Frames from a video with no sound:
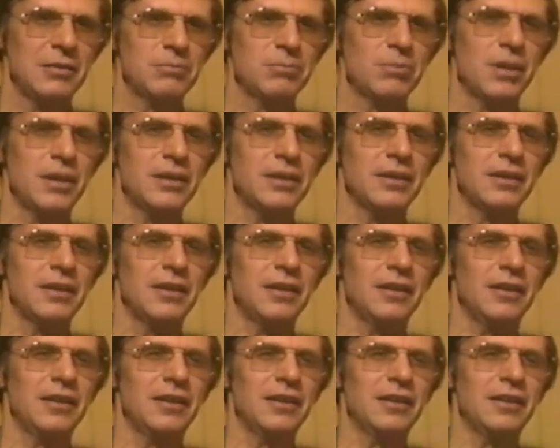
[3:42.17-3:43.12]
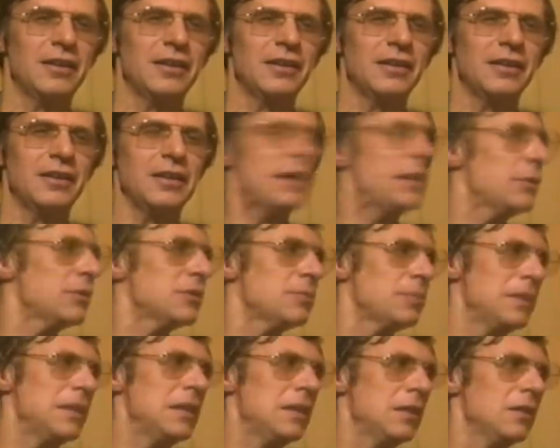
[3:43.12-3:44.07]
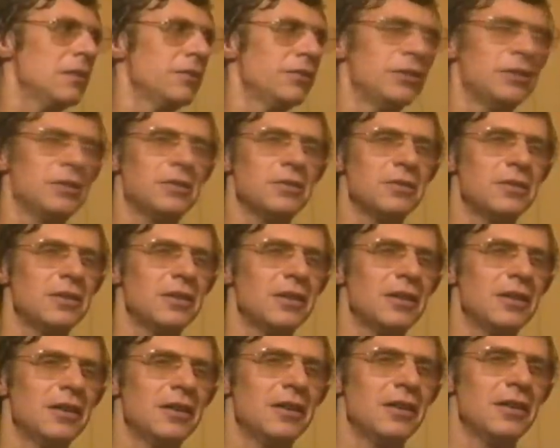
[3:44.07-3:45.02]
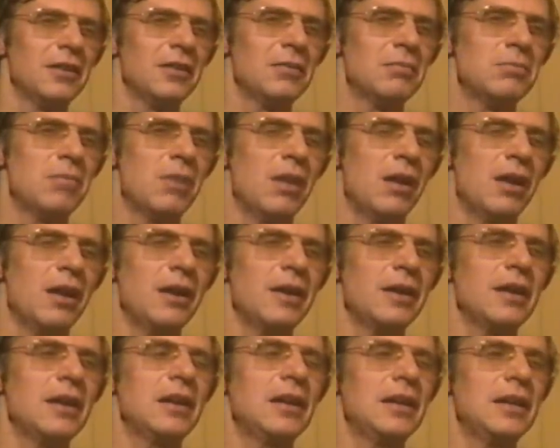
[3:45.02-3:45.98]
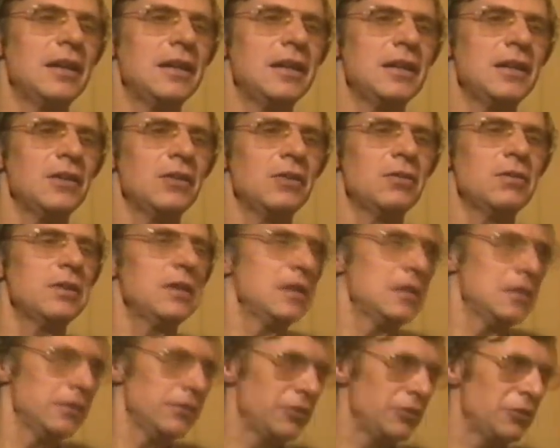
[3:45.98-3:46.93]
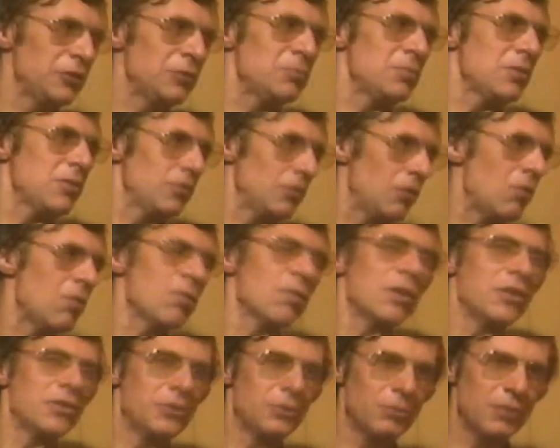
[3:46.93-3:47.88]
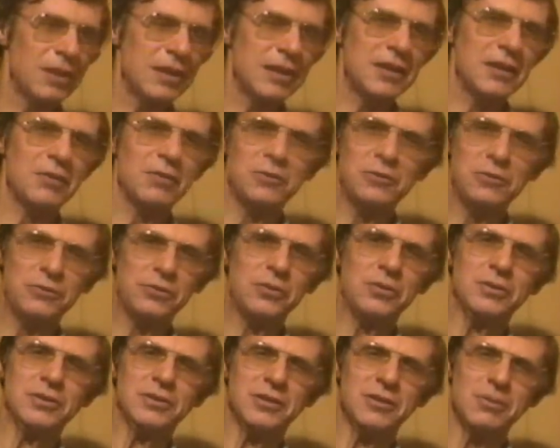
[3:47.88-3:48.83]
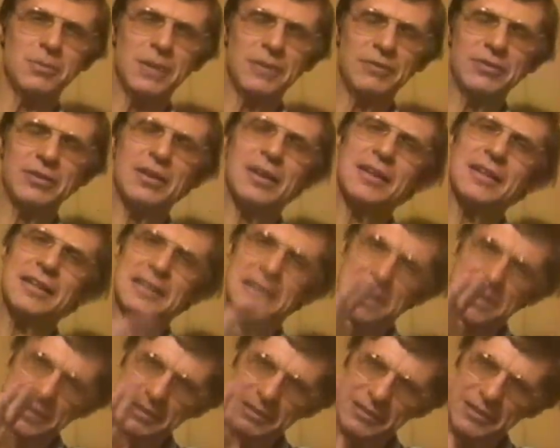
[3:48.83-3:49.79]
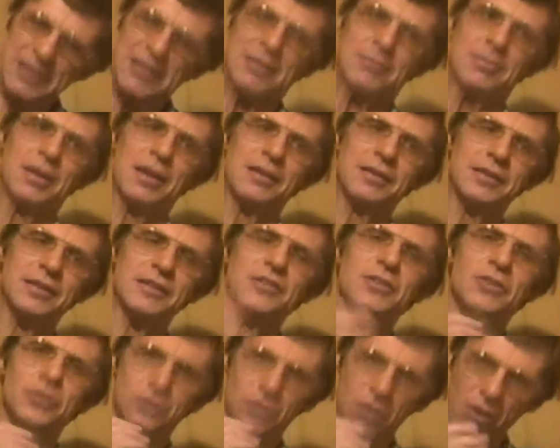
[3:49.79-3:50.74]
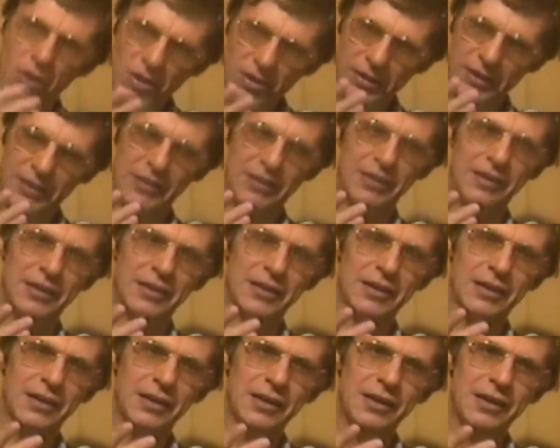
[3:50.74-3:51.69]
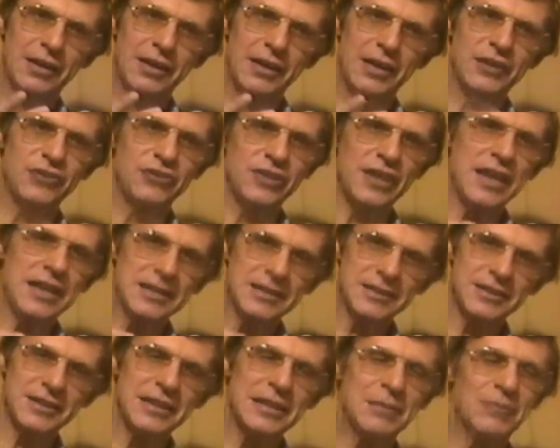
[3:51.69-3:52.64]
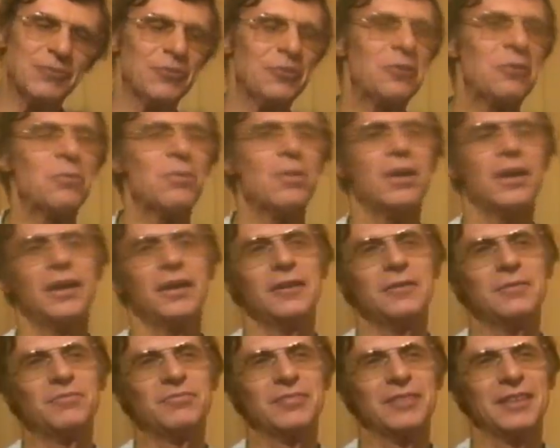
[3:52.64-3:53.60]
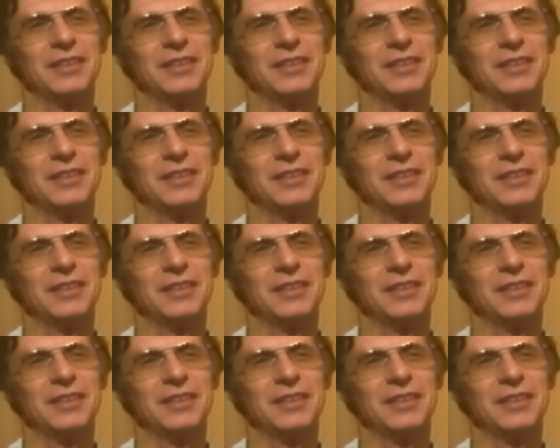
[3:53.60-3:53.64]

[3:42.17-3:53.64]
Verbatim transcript: but uh, he was being interviewed by a lady who had interviewed him before on the radio. And you folks at home have to gotta kind of think about this. They're talking, and she hadn't seen him for a while,